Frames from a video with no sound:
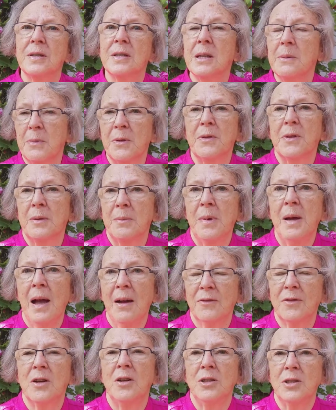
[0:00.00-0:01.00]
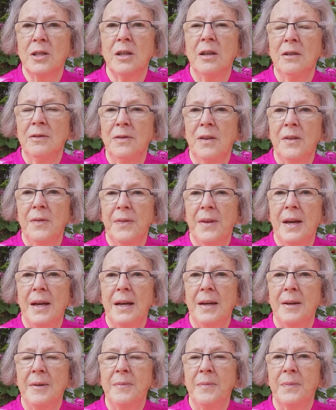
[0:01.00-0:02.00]
some of them have got off on
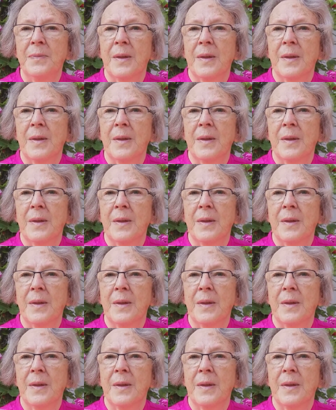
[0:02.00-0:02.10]
their